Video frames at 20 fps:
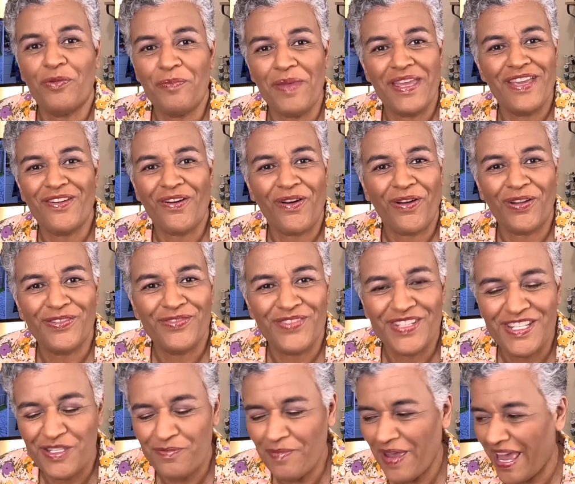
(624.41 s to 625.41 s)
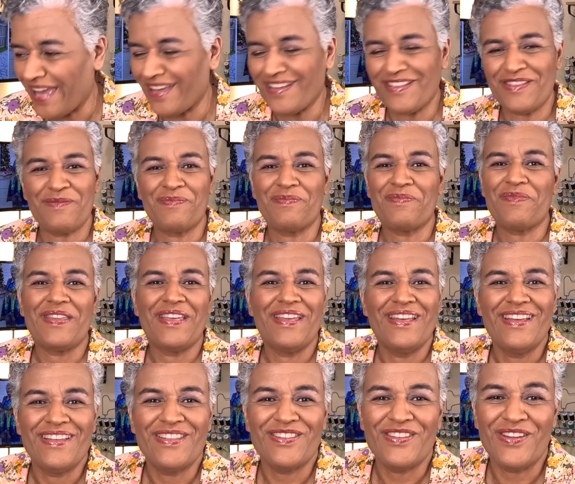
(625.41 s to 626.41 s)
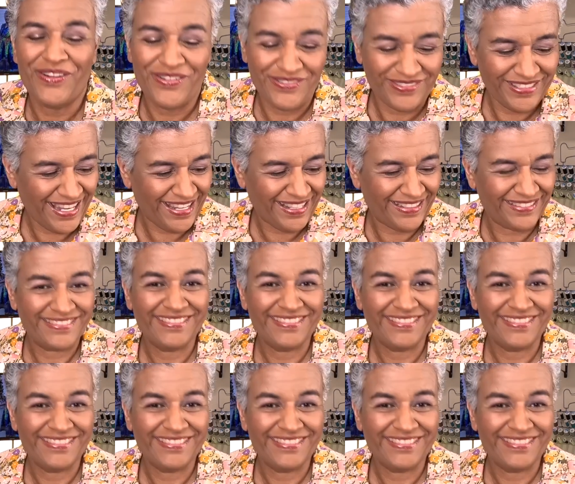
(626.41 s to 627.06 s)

make all of these bags. So yeah,